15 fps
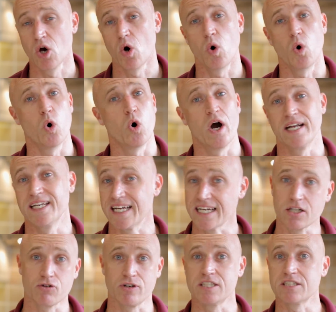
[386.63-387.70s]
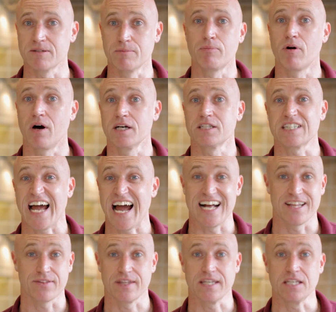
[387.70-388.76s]
or an increase in price
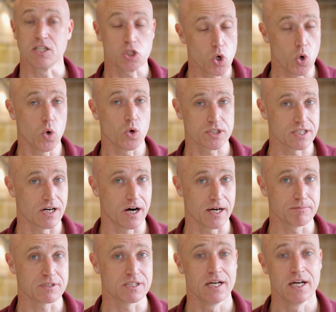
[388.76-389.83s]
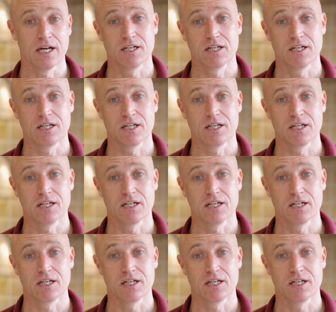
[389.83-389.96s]
at the core times